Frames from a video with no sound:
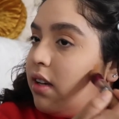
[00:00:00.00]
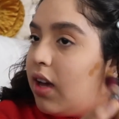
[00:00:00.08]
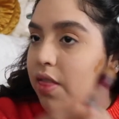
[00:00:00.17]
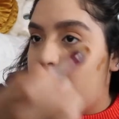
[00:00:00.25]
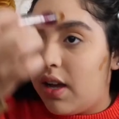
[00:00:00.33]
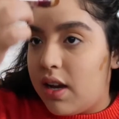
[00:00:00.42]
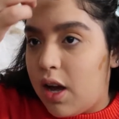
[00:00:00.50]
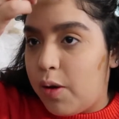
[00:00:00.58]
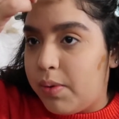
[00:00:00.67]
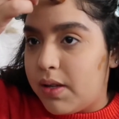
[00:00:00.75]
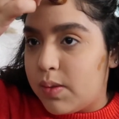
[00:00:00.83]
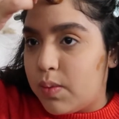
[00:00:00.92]
and then I'll
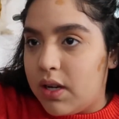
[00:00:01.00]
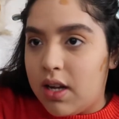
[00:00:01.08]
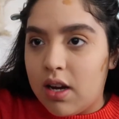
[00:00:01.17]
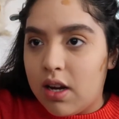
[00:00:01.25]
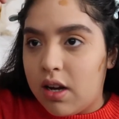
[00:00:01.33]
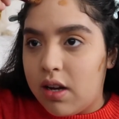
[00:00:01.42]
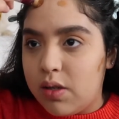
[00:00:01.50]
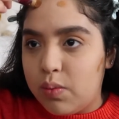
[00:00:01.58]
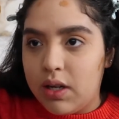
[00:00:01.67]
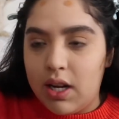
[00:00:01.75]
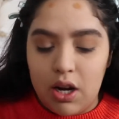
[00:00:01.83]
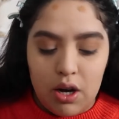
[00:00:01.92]
place one here and
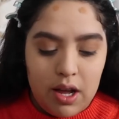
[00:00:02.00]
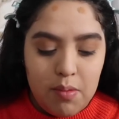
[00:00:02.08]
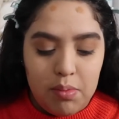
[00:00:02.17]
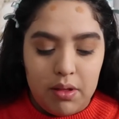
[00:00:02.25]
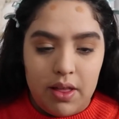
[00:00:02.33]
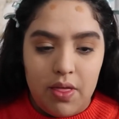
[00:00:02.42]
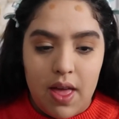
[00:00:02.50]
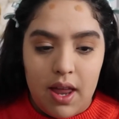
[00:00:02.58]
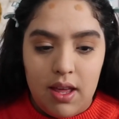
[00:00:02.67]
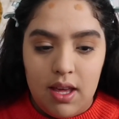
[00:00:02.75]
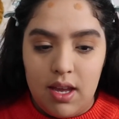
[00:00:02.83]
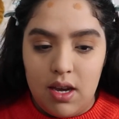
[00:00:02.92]
blend
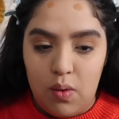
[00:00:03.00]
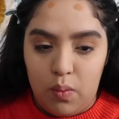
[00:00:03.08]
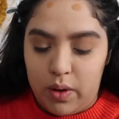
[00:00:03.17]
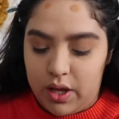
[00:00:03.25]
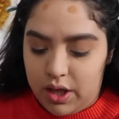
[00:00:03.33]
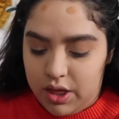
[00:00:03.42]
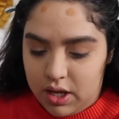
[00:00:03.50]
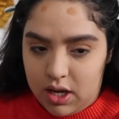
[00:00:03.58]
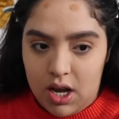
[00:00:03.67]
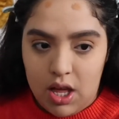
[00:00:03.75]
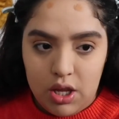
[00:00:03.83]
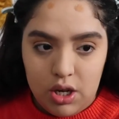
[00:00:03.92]
that in with
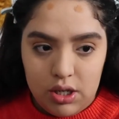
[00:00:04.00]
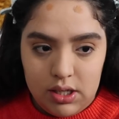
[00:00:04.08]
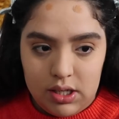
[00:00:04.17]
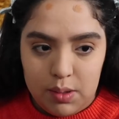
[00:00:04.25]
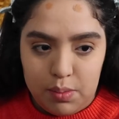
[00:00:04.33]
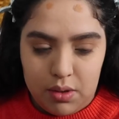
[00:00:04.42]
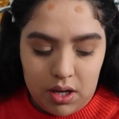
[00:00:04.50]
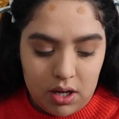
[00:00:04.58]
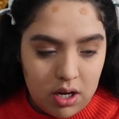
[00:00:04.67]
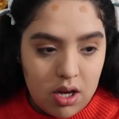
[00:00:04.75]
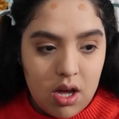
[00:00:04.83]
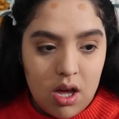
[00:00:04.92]
another stippling
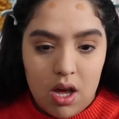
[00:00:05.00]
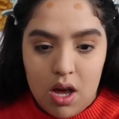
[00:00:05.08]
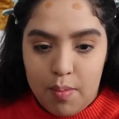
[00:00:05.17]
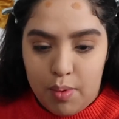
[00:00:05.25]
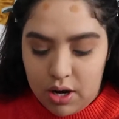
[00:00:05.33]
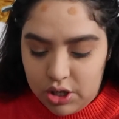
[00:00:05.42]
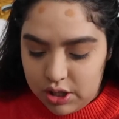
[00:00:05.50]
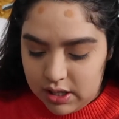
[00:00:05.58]
brush.